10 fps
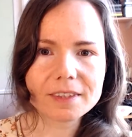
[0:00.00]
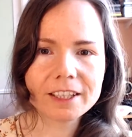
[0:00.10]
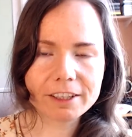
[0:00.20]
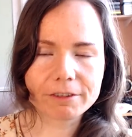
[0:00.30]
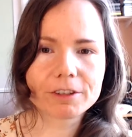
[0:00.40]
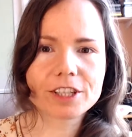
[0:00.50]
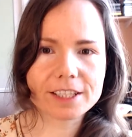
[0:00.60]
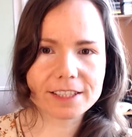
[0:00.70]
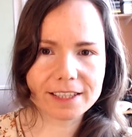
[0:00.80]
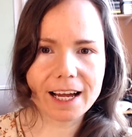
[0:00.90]
if you
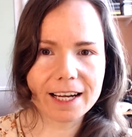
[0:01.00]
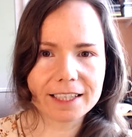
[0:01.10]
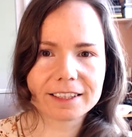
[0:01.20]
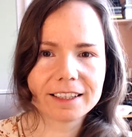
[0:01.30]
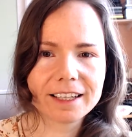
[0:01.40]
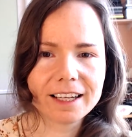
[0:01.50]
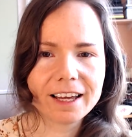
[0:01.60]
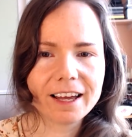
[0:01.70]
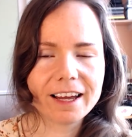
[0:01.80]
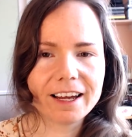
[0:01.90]
just start,
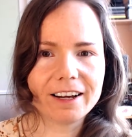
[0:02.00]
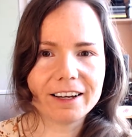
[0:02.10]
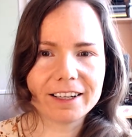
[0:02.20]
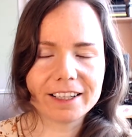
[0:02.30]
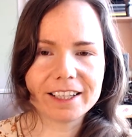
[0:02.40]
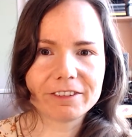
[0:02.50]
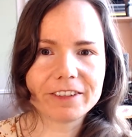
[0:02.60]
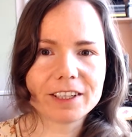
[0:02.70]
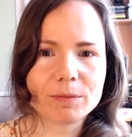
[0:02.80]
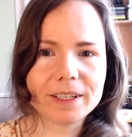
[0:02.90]
it
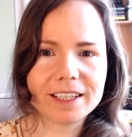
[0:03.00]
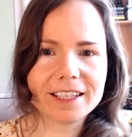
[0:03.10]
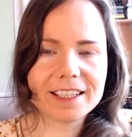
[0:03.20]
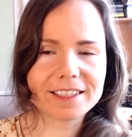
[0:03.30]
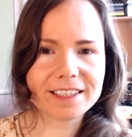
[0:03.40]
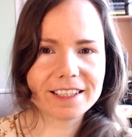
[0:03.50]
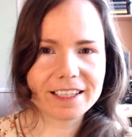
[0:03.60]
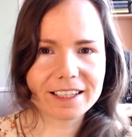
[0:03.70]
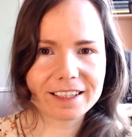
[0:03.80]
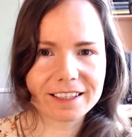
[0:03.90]
will be
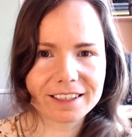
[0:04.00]
easier